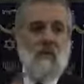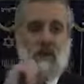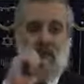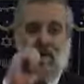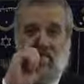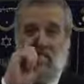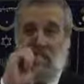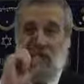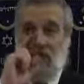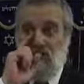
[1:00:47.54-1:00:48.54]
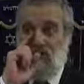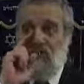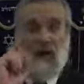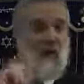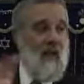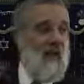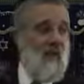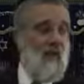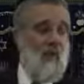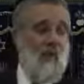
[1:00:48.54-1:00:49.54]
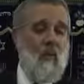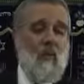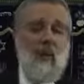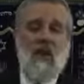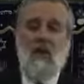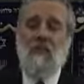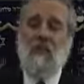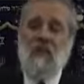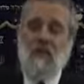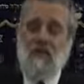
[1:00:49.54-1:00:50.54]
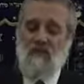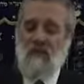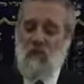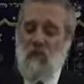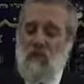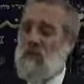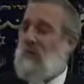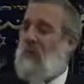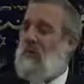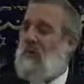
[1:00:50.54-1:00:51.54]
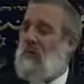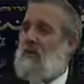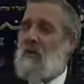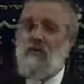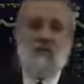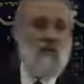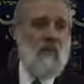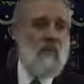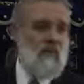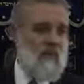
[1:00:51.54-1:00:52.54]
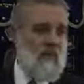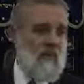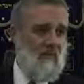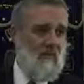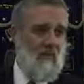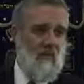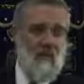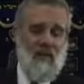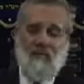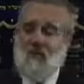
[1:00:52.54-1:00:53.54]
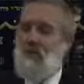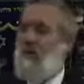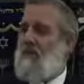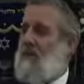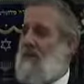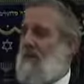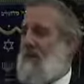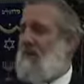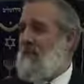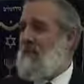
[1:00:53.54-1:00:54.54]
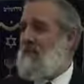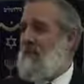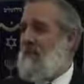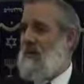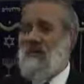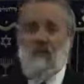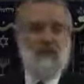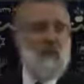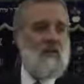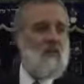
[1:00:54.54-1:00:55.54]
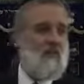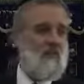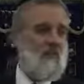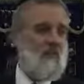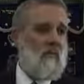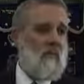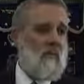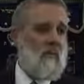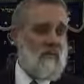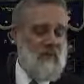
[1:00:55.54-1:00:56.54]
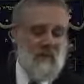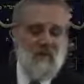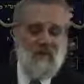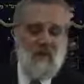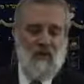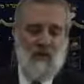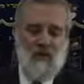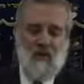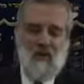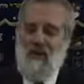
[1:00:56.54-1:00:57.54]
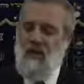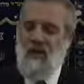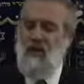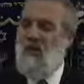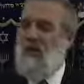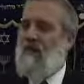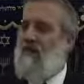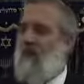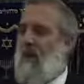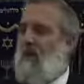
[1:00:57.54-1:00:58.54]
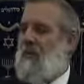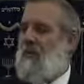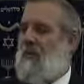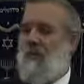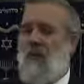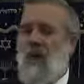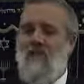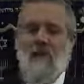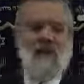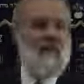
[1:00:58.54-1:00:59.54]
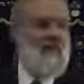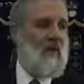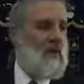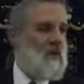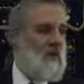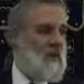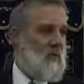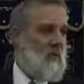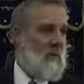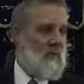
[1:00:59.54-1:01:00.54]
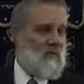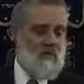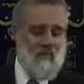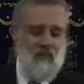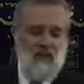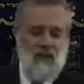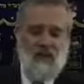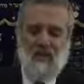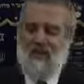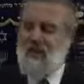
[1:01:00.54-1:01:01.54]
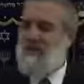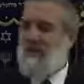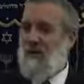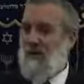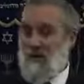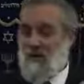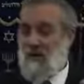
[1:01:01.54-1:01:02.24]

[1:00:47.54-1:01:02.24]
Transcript: but they won't fly anywhere. They will not help an individual who's not truthful with himself. Adam shulo imatzmo. If he's not truthful with himself, he will never be able to have any feelings towards someone else. And that sounds a little bit